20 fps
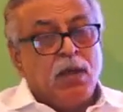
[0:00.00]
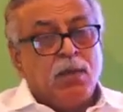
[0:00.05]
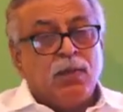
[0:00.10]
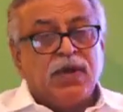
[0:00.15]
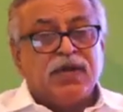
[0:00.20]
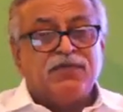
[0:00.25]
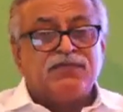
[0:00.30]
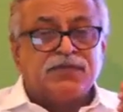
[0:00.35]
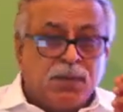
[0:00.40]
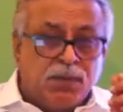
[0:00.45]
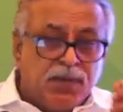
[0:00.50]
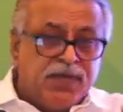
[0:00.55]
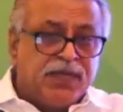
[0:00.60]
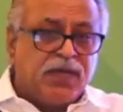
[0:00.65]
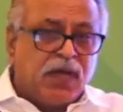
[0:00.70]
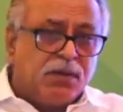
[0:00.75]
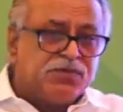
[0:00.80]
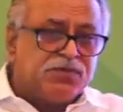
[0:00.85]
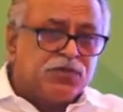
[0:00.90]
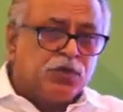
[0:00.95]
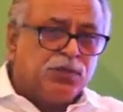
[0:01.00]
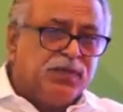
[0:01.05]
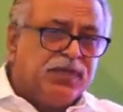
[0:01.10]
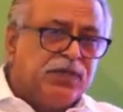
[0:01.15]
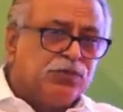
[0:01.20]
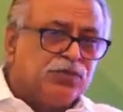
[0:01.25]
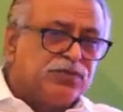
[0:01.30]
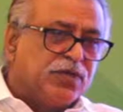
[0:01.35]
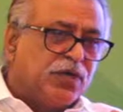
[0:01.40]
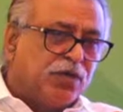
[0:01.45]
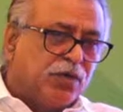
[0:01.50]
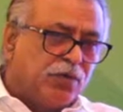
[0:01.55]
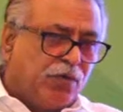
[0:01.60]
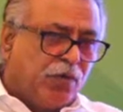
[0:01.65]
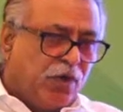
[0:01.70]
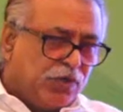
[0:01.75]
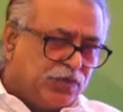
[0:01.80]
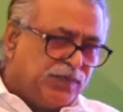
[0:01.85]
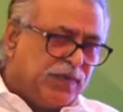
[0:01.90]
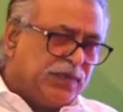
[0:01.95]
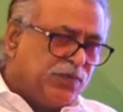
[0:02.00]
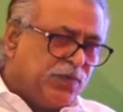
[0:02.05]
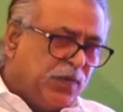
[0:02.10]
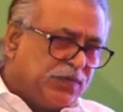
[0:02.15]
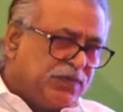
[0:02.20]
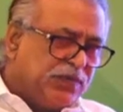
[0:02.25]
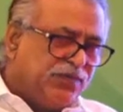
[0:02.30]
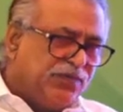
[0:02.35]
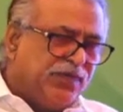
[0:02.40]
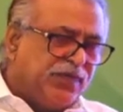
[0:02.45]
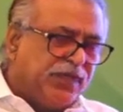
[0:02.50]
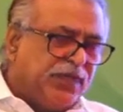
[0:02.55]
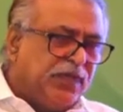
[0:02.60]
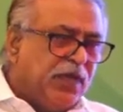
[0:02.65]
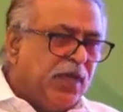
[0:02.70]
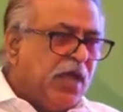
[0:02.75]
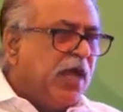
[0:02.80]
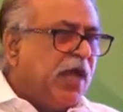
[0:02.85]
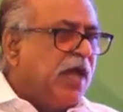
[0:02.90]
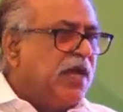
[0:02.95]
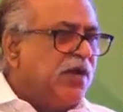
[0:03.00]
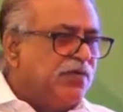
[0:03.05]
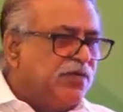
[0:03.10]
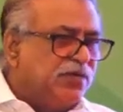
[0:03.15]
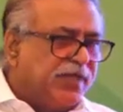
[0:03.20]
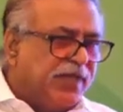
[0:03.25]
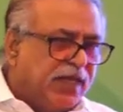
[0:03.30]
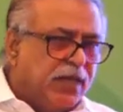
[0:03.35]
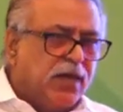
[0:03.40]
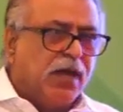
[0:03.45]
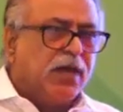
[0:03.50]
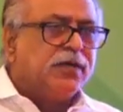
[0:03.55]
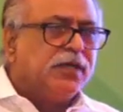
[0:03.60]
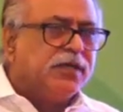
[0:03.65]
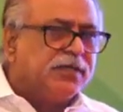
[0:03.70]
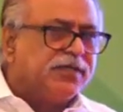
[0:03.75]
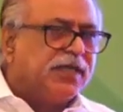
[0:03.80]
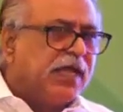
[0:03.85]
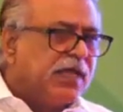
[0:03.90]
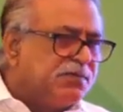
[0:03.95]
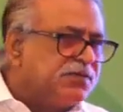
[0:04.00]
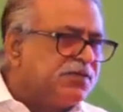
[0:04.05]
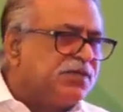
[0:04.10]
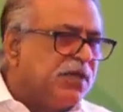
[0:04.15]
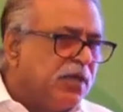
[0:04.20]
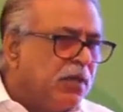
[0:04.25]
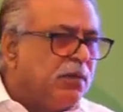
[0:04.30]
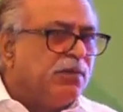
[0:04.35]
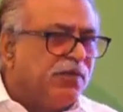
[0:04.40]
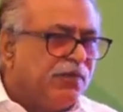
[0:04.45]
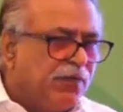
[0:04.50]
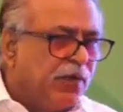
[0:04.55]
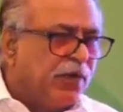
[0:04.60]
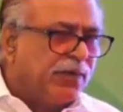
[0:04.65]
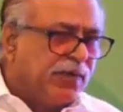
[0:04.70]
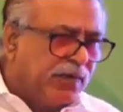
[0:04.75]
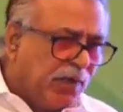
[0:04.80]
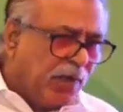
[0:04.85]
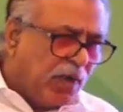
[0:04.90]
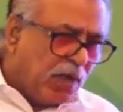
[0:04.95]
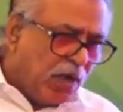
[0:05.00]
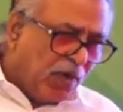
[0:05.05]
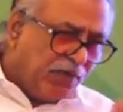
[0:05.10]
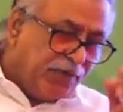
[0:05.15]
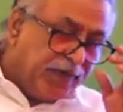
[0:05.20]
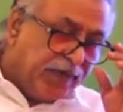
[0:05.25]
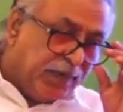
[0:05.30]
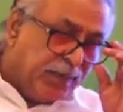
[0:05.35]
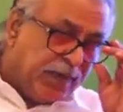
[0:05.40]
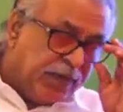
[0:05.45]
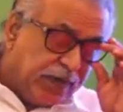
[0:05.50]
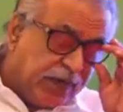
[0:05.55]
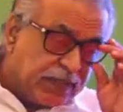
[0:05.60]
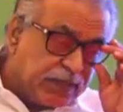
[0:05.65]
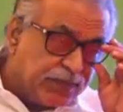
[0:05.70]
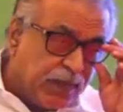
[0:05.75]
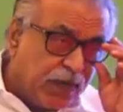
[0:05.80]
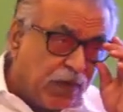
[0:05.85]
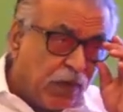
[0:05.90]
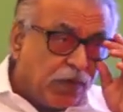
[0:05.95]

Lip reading: But if somebody comes to me who's got a cross-match positivity, I'll have to think 100 times before offering him a transplant.